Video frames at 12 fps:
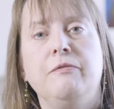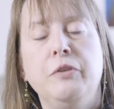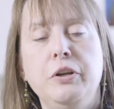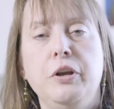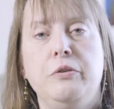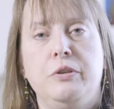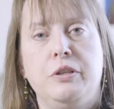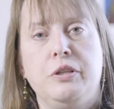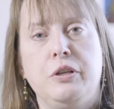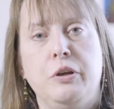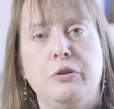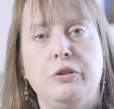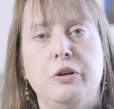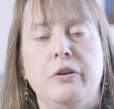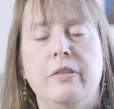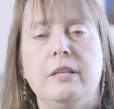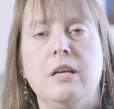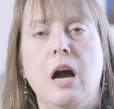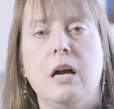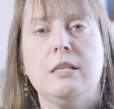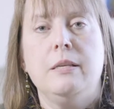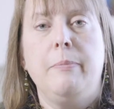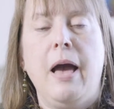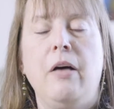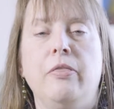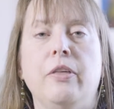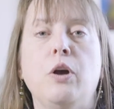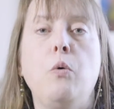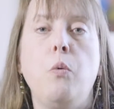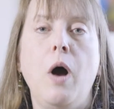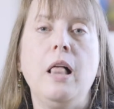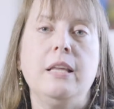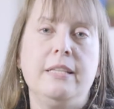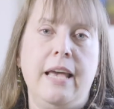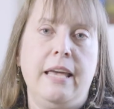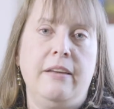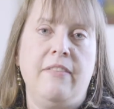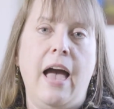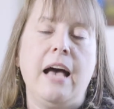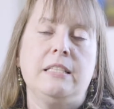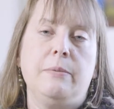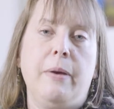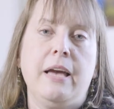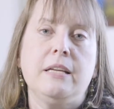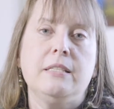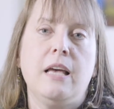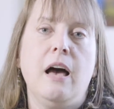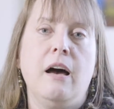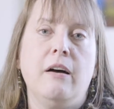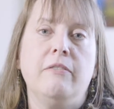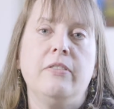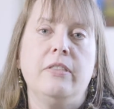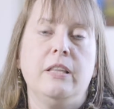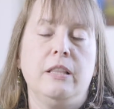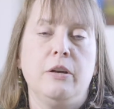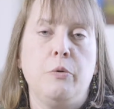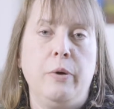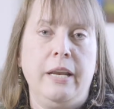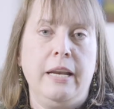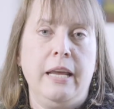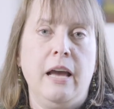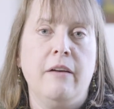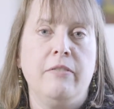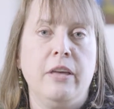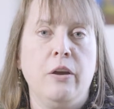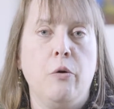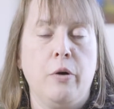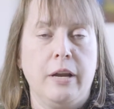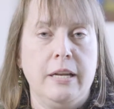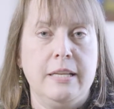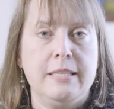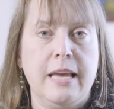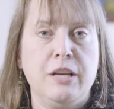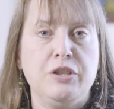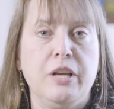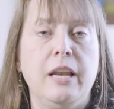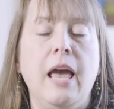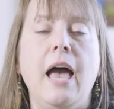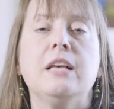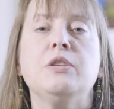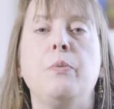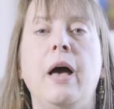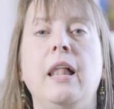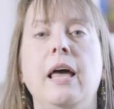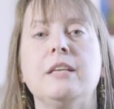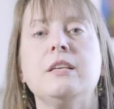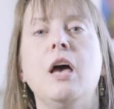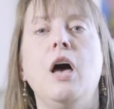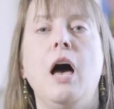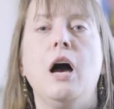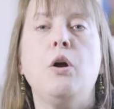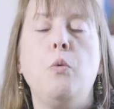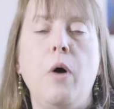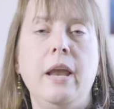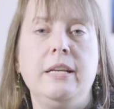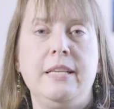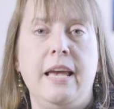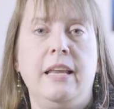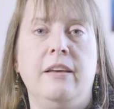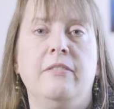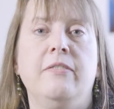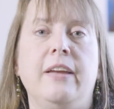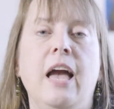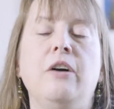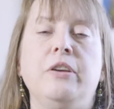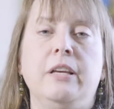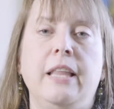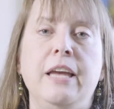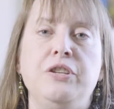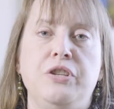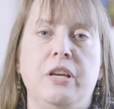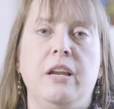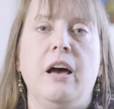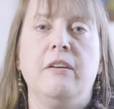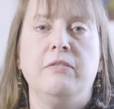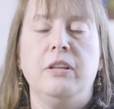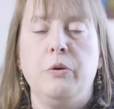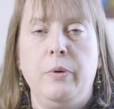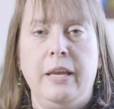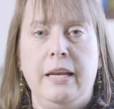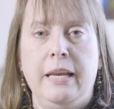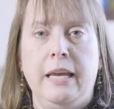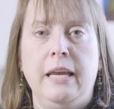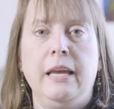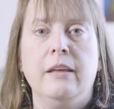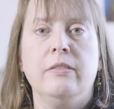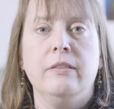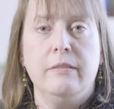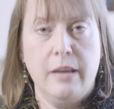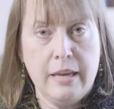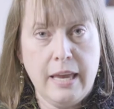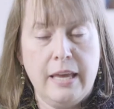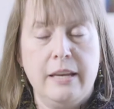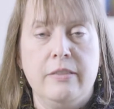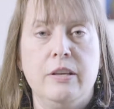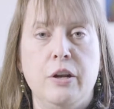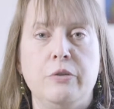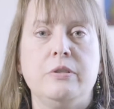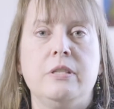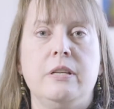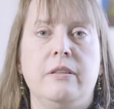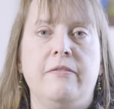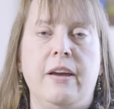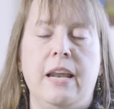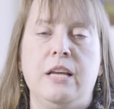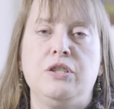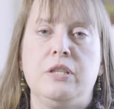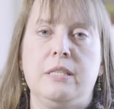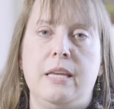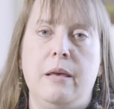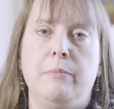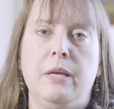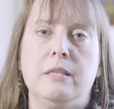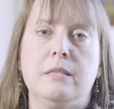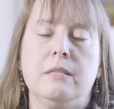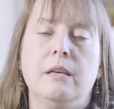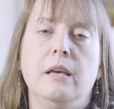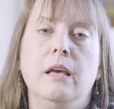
footnote disclosure that talks about the qualitative aspects of the liquidity of the organization, as well as a quantitative calculation of liquidity in the notes to the financial statements.